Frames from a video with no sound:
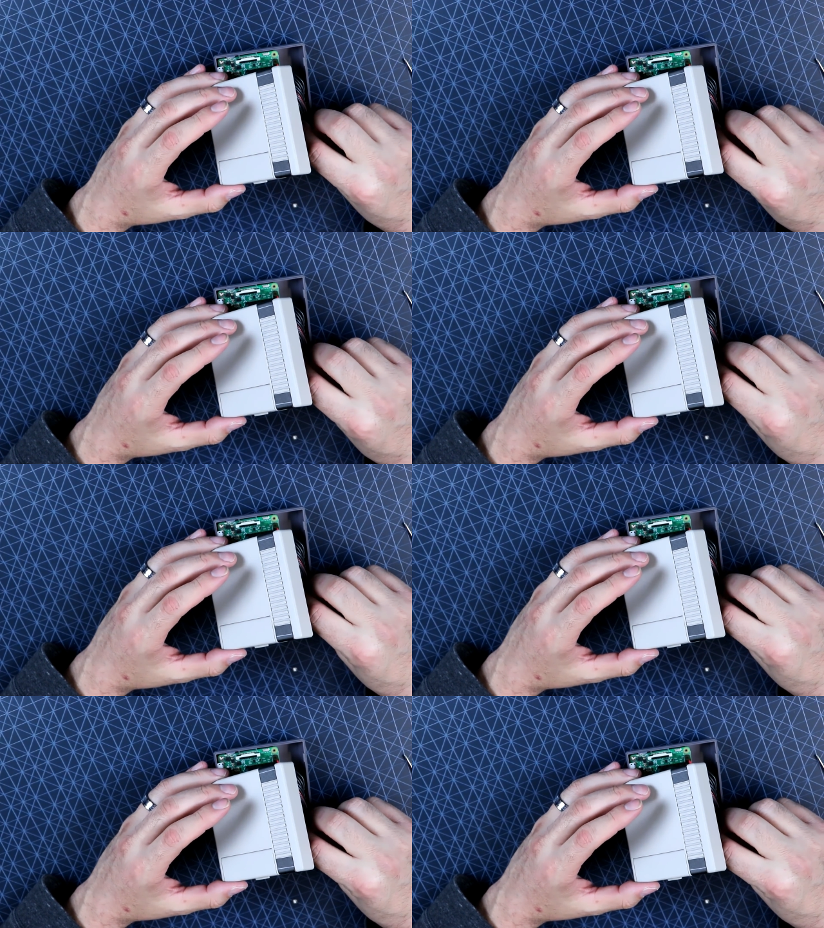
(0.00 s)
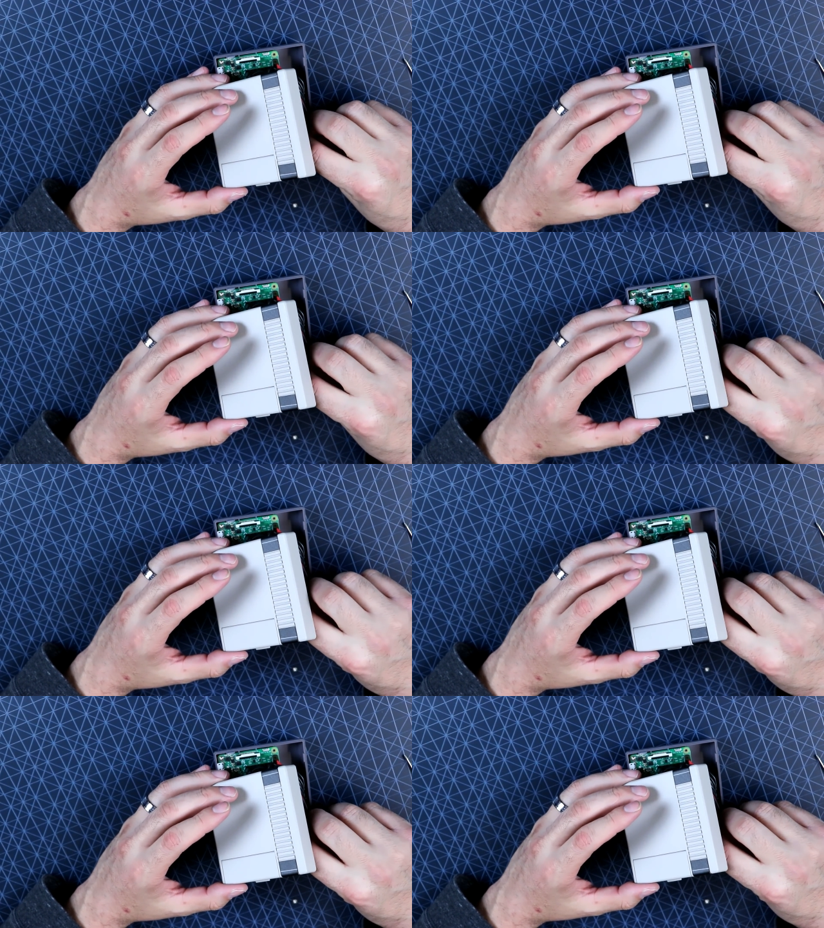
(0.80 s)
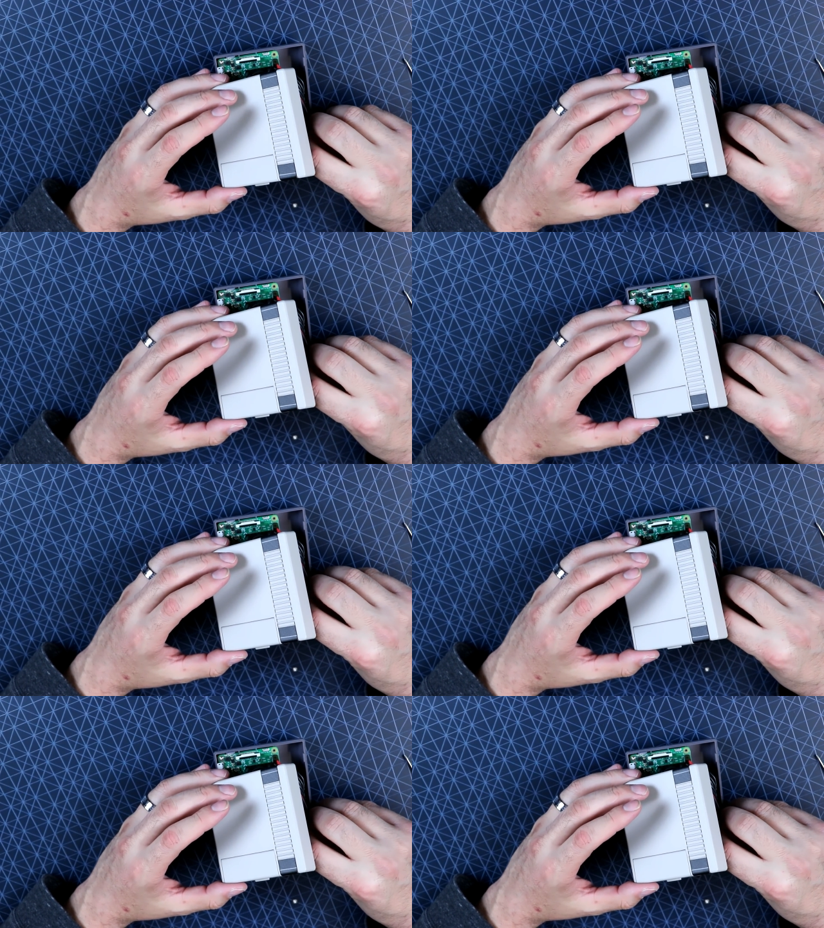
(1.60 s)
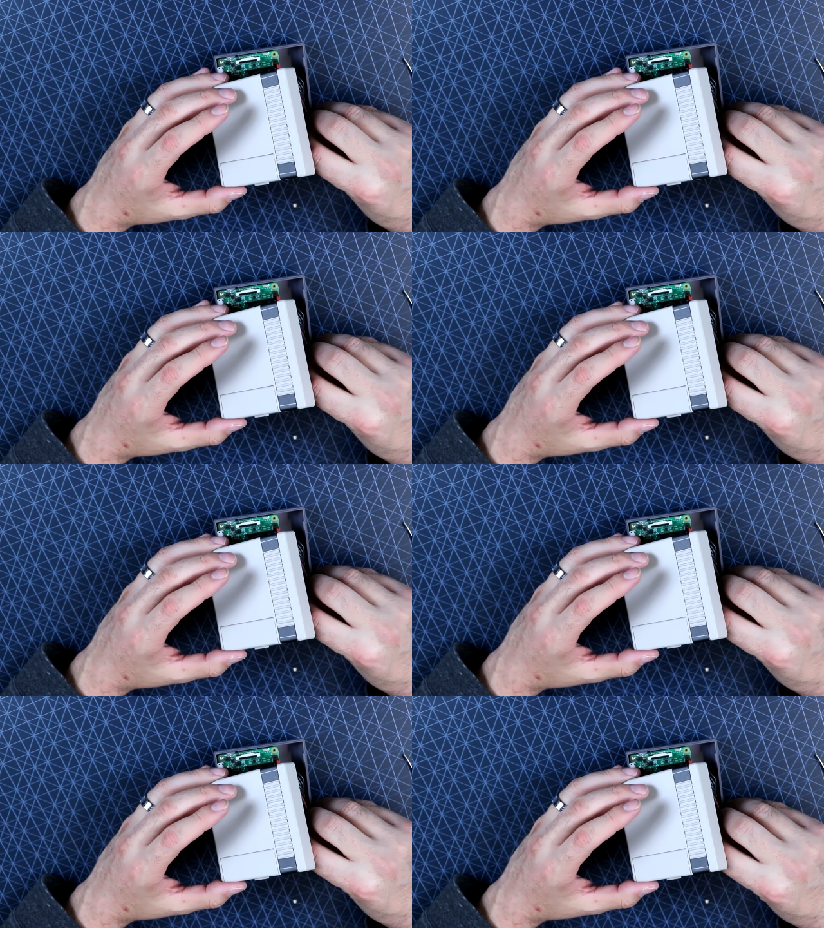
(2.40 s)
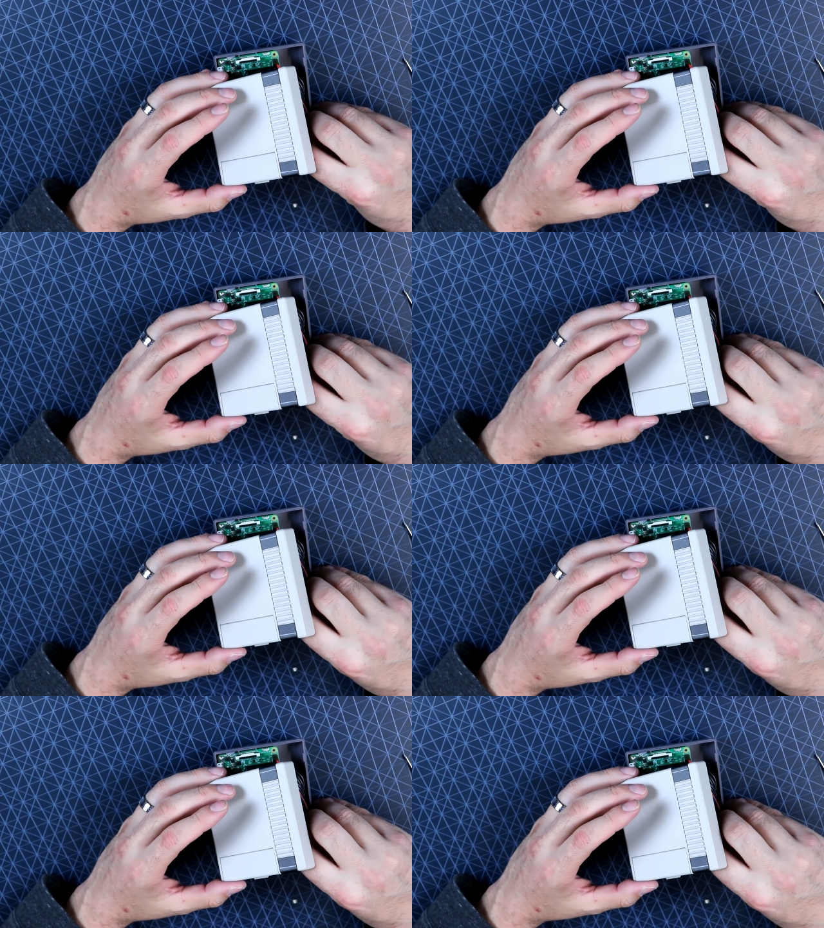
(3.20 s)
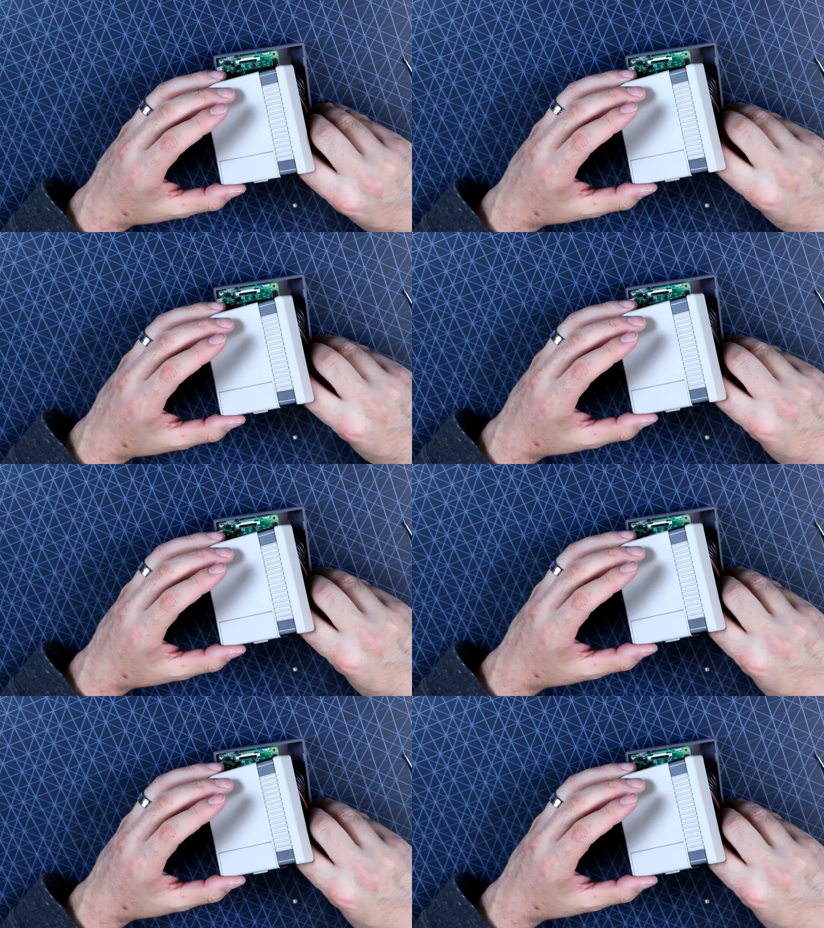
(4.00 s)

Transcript: [unreadable: no face in view]